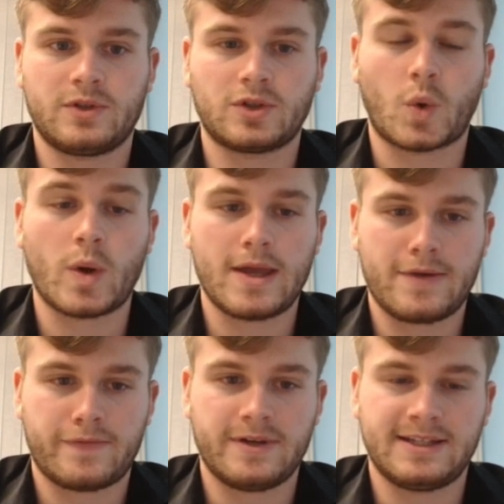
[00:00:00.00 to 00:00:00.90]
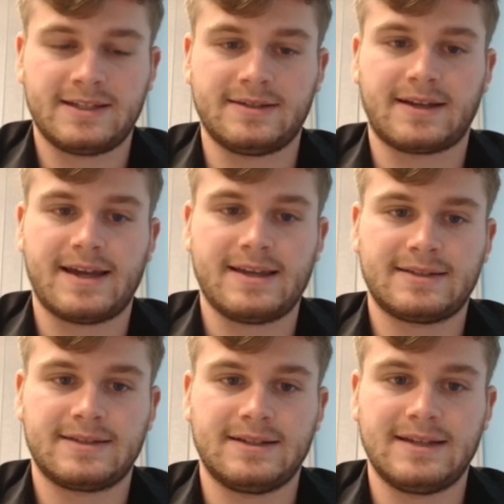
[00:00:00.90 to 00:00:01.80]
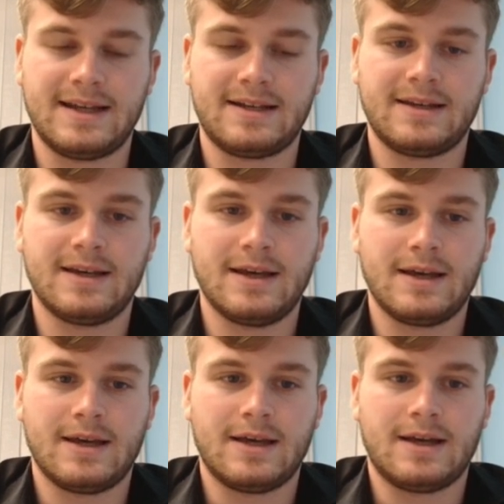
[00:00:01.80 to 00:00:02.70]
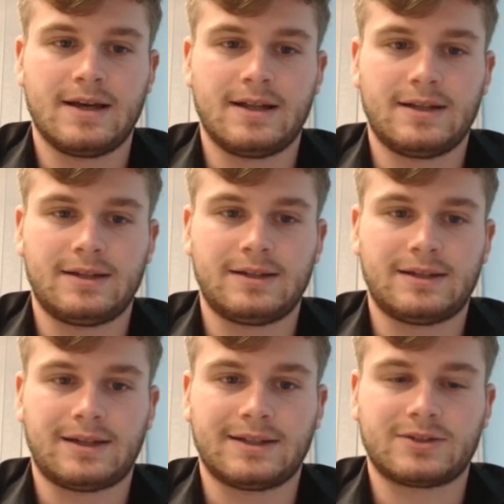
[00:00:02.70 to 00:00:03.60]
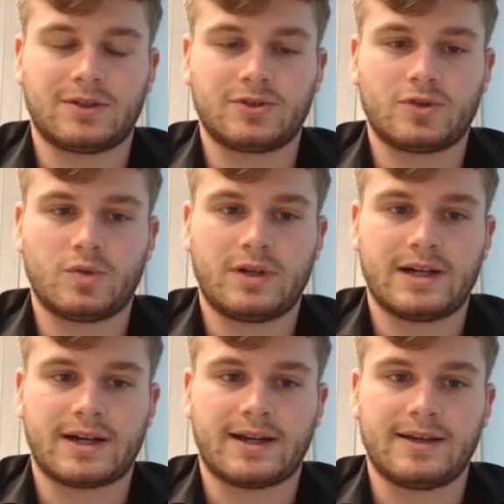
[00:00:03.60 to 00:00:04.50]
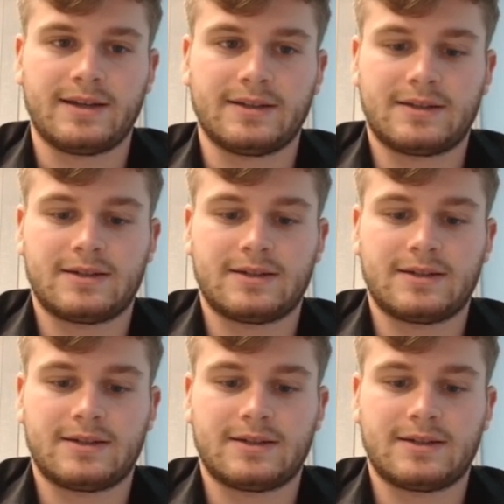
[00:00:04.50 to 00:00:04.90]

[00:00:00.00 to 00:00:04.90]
so if this is the case, then let's also create